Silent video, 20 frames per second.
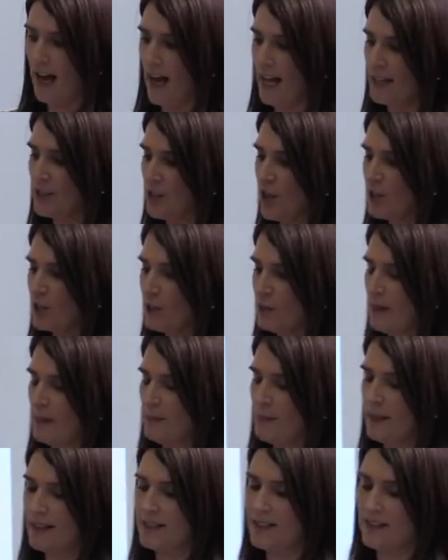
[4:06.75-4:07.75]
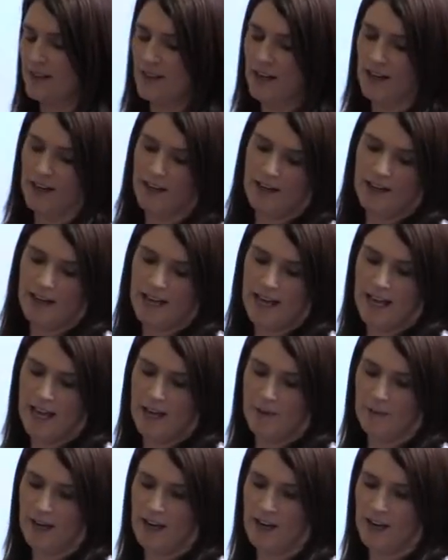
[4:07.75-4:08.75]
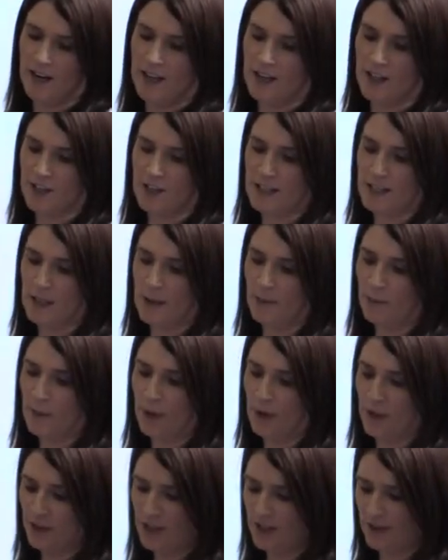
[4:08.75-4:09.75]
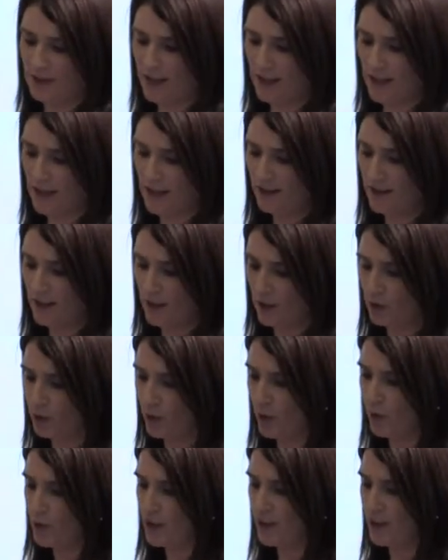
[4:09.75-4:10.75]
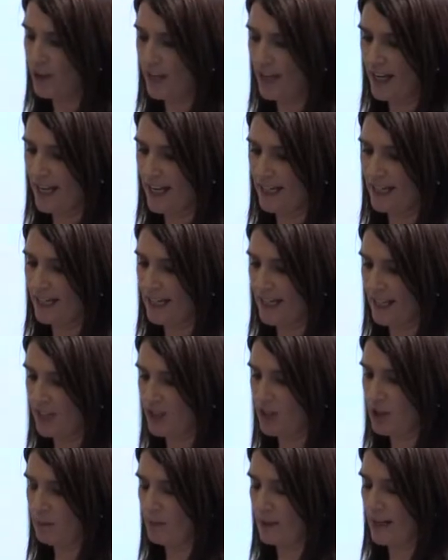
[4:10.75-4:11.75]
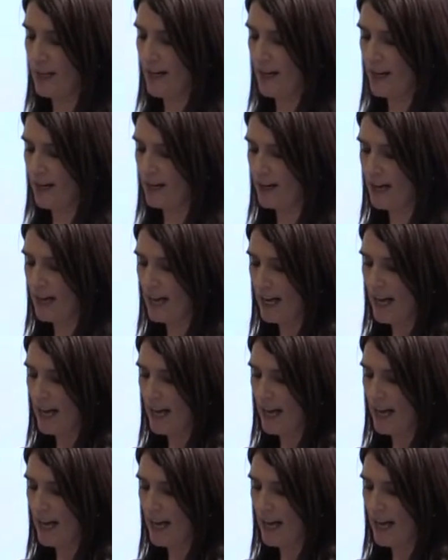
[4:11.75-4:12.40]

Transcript: I talked a wee bit there earlier just about the growth in kinship care.